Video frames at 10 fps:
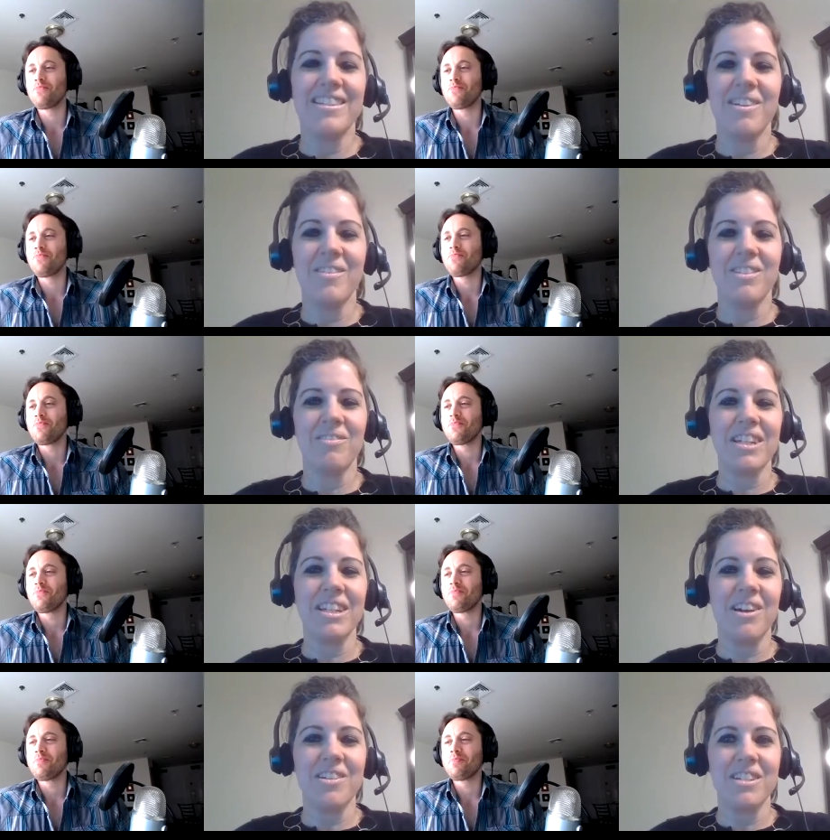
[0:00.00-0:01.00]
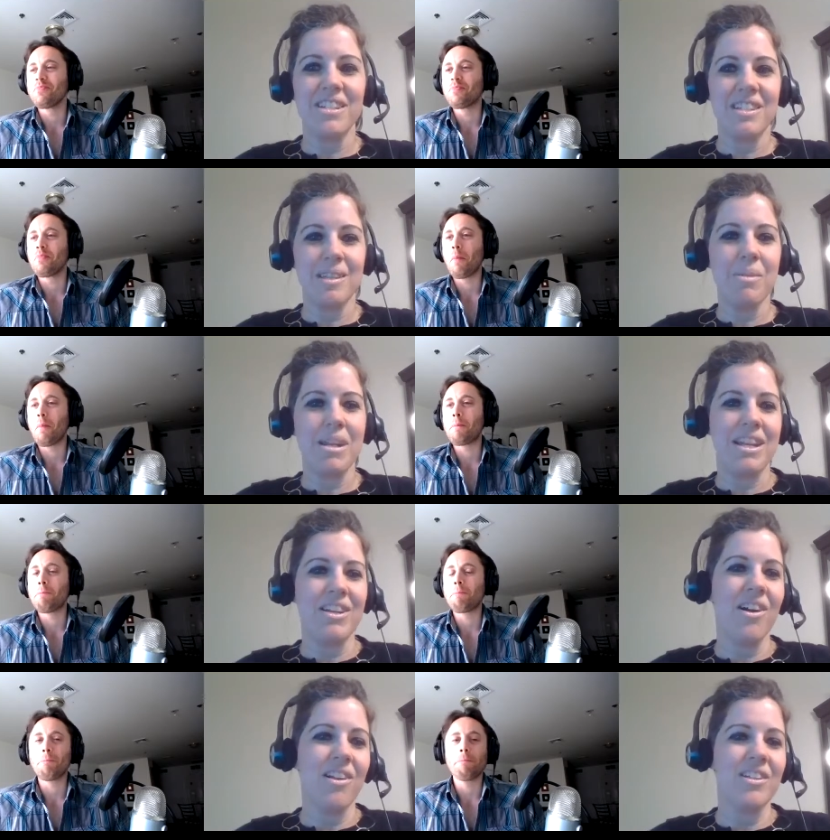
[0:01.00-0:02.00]
Speaker 1: so it's really hard to
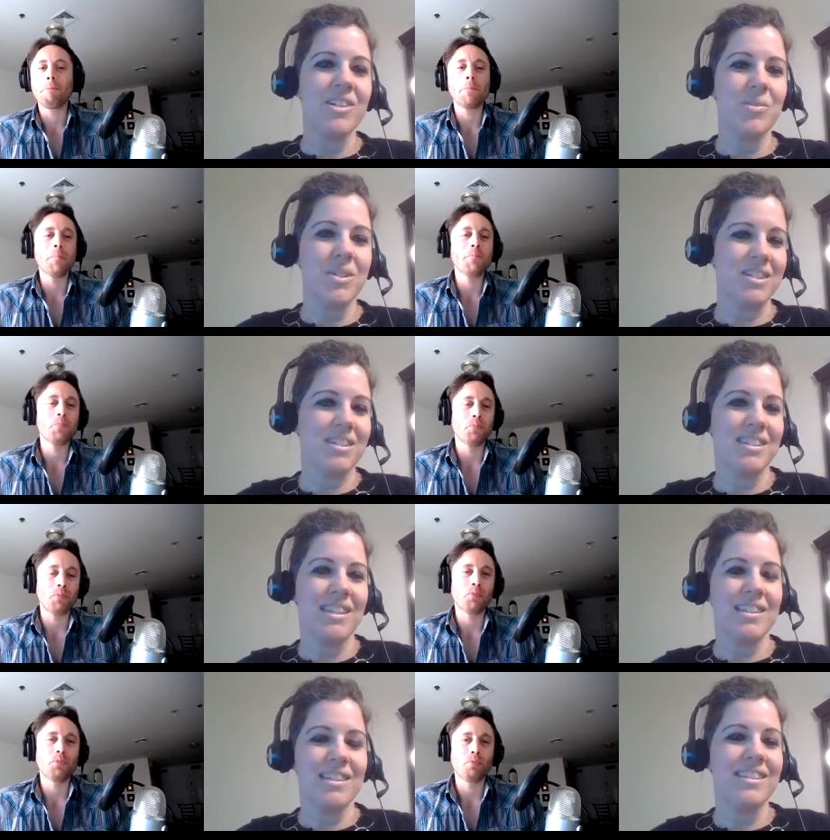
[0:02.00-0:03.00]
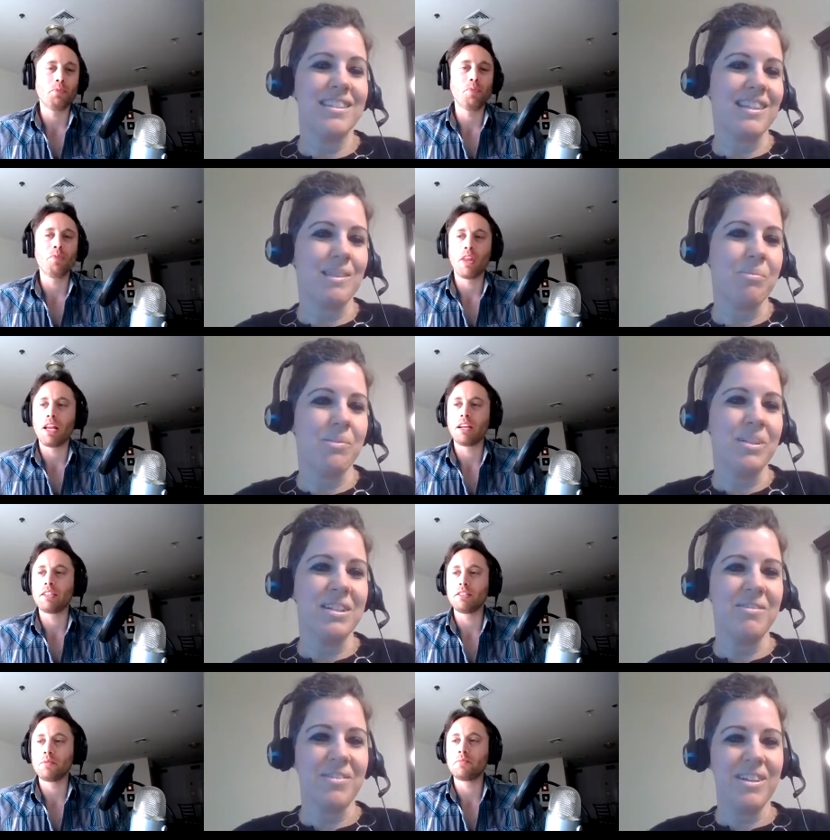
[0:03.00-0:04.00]
disseminate knowledge, which isn't the is isn't that the
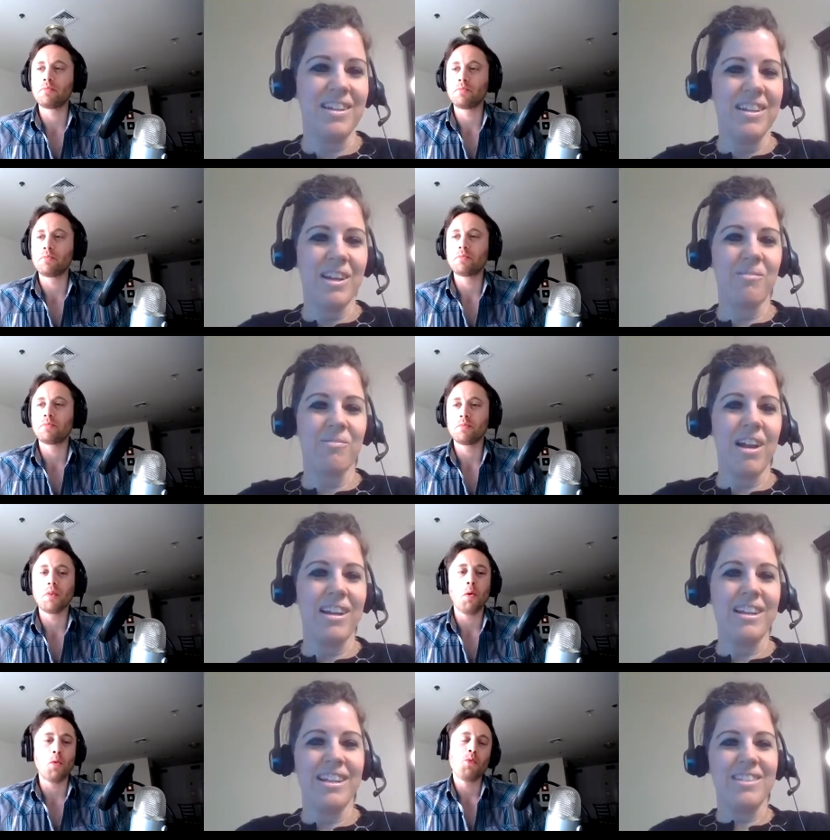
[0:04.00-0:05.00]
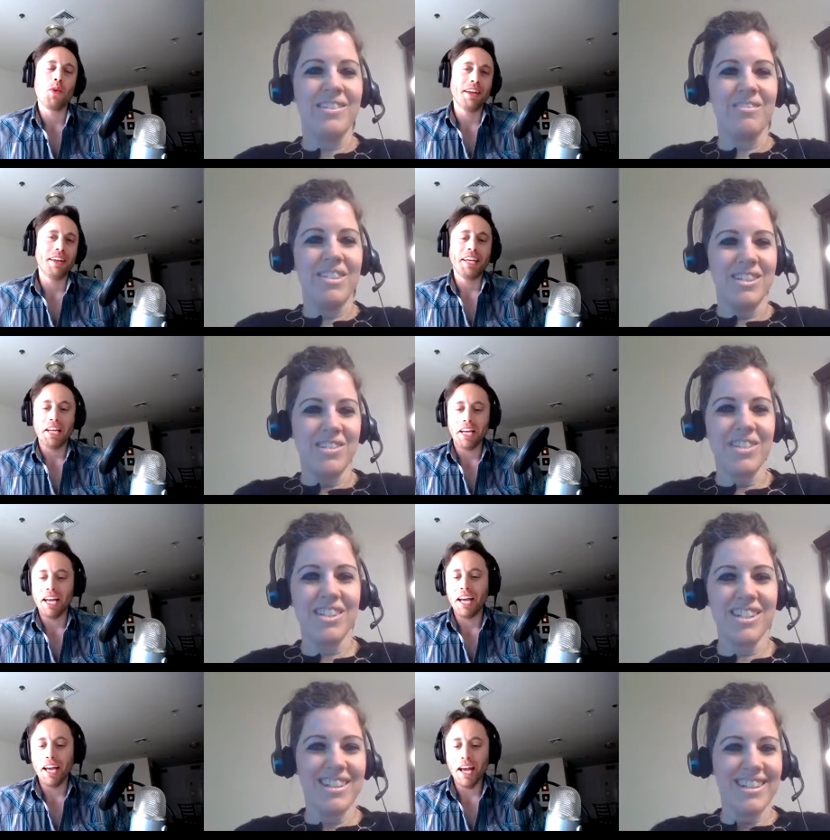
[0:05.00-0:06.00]
point of of writing and doing
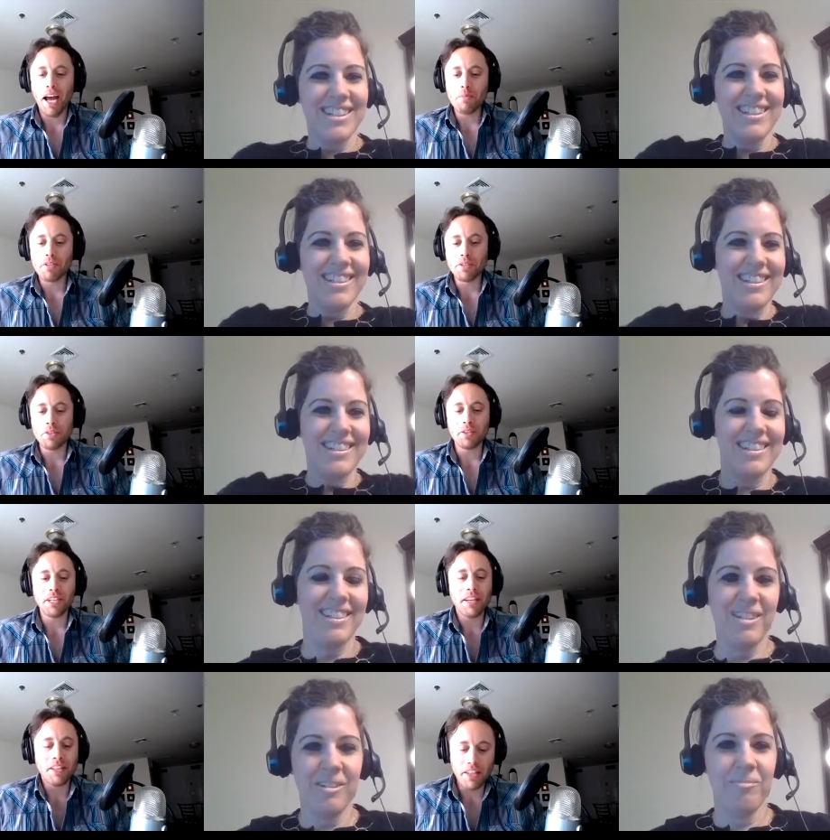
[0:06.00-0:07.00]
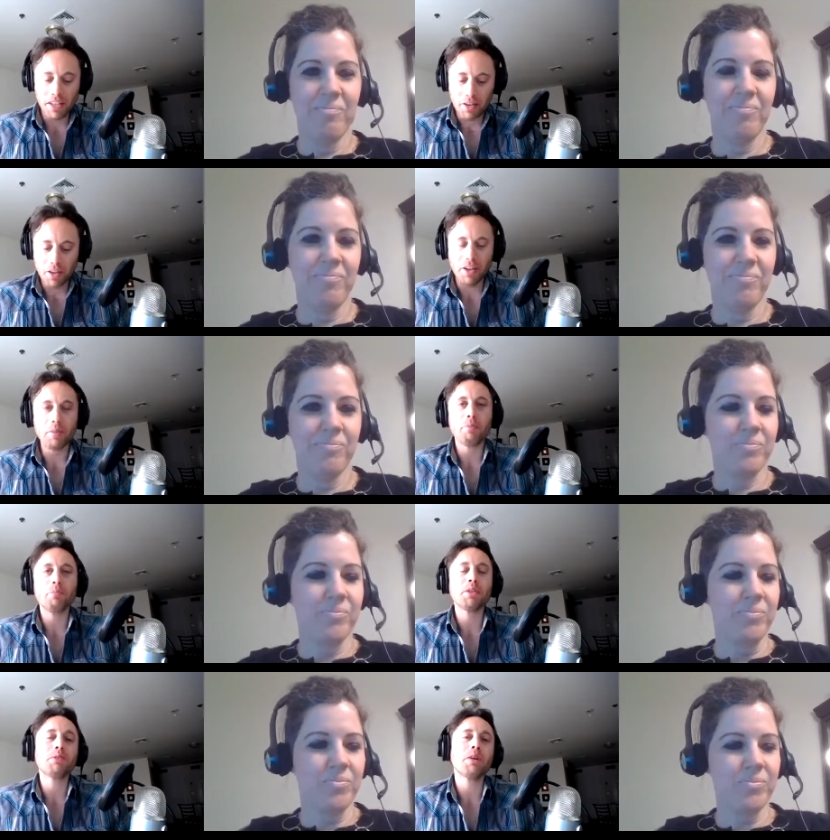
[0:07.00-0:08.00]
research.
Speaker 2: Absolutely. And then the
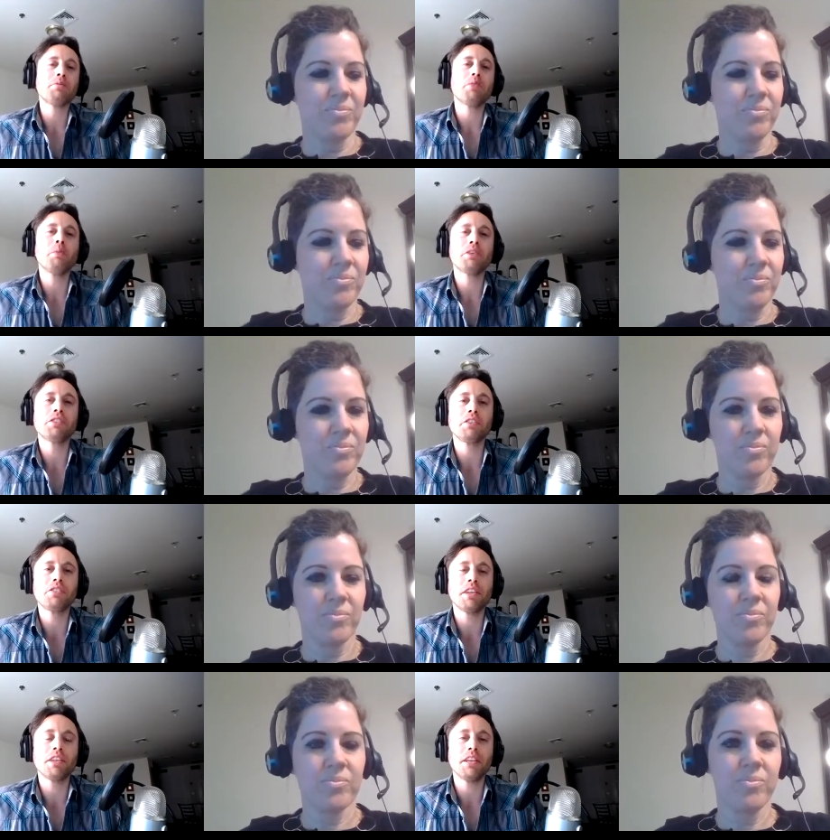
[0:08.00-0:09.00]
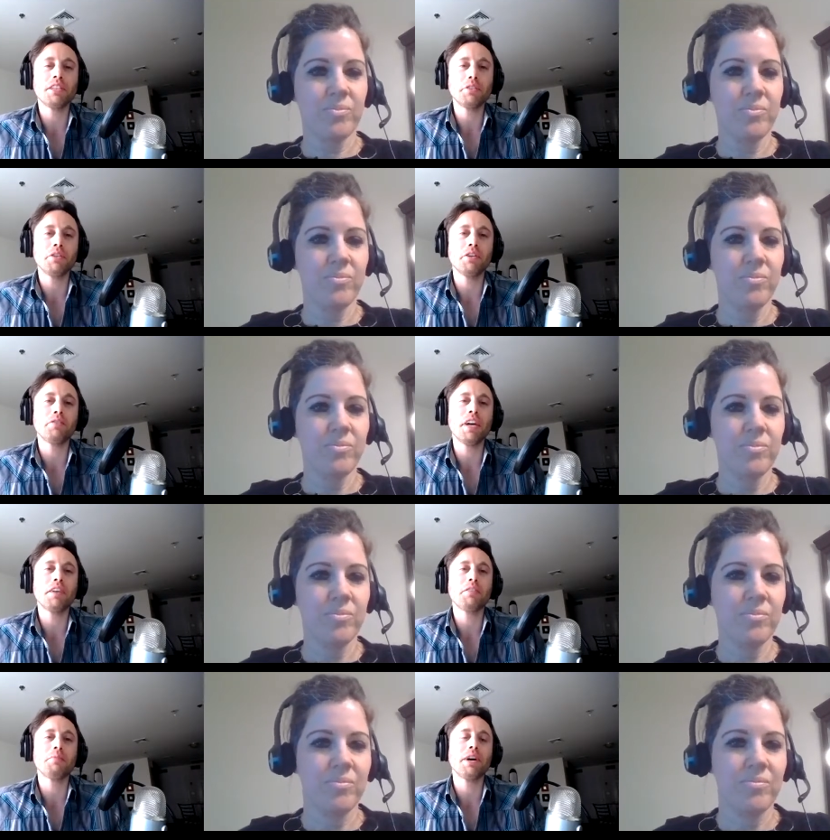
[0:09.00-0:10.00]
sometimes publishers think they do you a
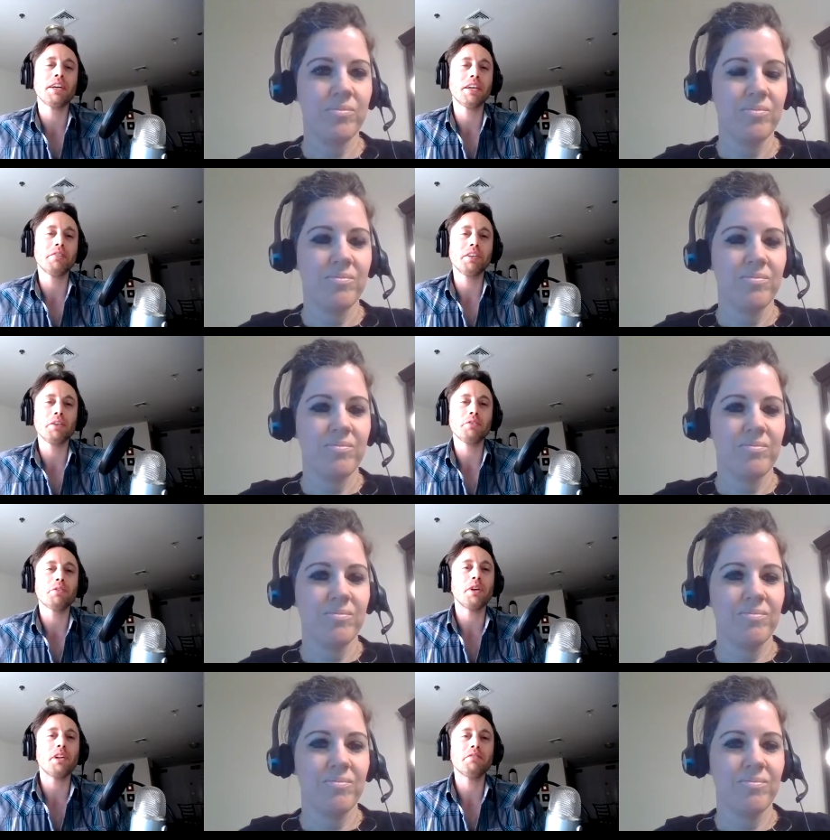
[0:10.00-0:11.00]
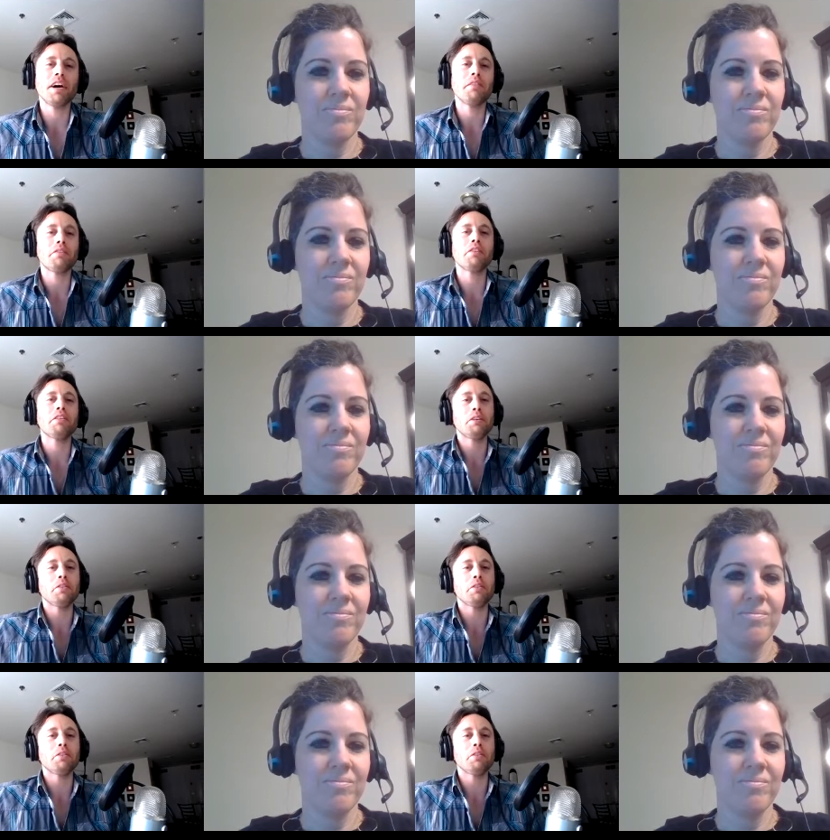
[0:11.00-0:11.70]
favor by giving you 25, 30 or